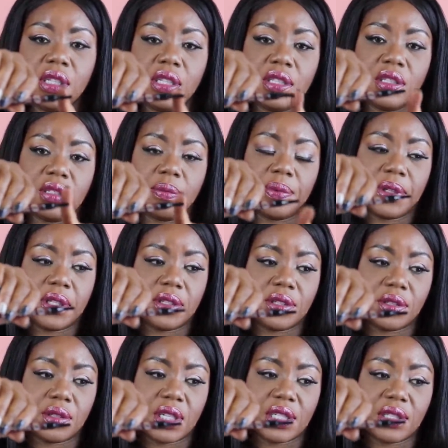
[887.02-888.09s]
is the
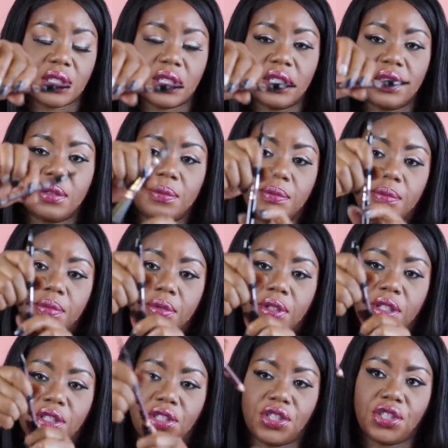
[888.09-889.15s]
pencil that's the lip
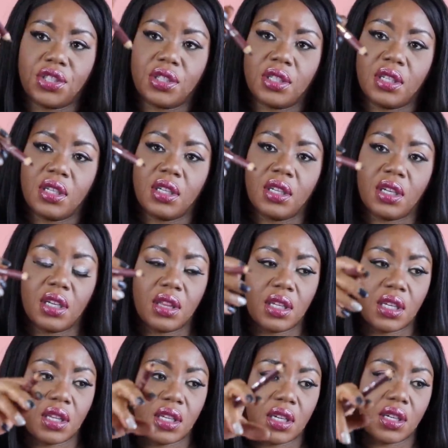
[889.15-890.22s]
brush and
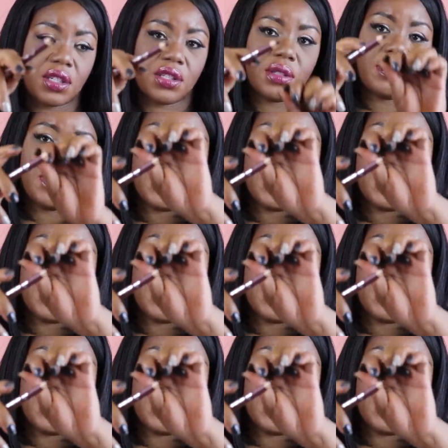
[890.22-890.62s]
then there's the